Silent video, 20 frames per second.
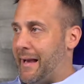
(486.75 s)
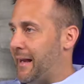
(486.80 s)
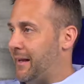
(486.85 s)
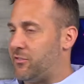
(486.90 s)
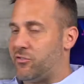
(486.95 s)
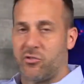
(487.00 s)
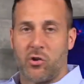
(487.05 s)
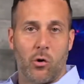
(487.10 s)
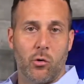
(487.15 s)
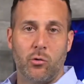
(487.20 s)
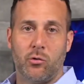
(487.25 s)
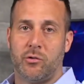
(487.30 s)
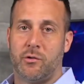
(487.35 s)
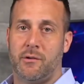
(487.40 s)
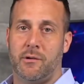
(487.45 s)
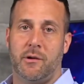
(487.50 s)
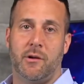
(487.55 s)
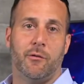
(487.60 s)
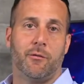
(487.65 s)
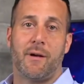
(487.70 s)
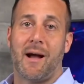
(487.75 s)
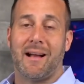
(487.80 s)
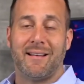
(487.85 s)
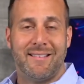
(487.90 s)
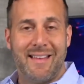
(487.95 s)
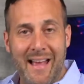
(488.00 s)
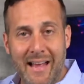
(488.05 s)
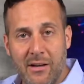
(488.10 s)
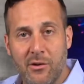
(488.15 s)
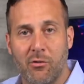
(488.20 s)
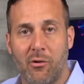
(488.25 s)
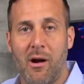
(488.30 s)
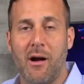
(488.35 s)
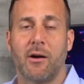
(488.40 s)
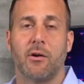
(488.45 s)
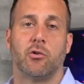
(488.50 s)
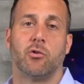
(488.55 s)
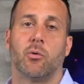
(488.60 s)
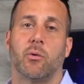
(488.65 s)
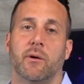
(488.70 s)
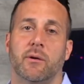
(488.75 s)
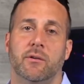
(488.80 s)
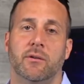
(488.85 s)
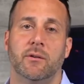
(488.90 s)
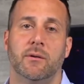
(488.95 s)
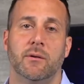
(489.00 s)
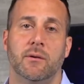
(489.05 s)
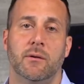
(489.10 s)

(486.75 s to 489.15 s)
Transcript: it shows you've got 10 derogatories.